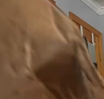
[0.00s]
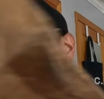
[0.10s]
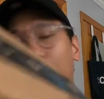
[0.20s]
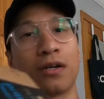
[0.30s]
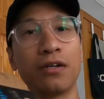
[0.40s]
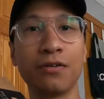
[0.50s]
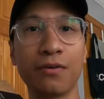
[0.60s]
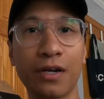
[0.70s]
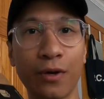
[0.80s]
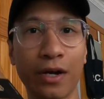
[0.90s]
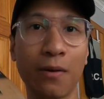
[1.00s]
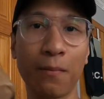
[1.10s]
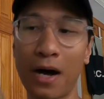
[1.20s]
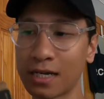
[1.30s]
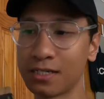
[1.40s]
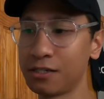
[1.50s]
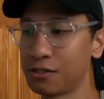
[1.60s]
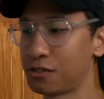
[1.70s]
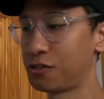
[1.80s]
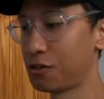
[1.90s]
And we're gonna do a quick unboxing
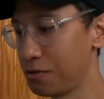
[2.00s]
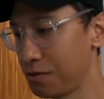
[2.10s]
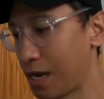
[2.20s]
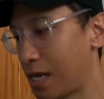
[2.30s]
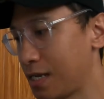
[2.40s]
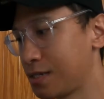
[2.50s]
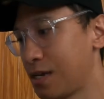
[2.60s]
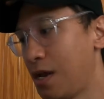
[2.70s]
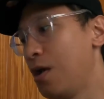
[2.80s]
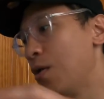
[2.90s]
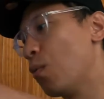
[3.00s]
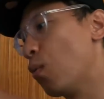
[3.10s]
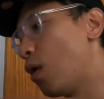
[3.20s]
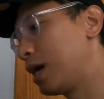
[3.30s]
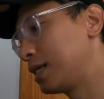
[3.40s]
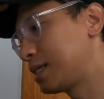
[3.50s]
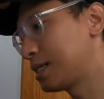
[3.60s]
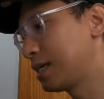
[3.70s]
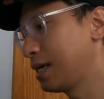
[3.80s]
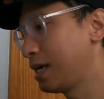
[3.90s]
just to show you guys
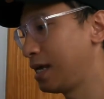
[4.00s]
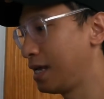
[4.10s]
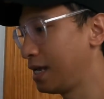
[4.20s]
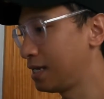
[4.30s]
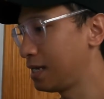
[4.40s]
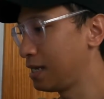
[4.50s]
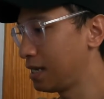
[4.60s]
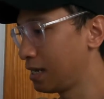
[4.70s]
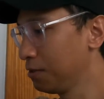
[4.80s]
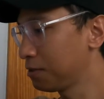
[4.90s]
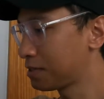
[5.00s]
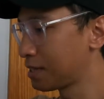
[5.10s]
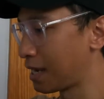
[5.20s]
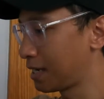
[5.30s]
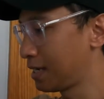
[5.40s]
what it looks like.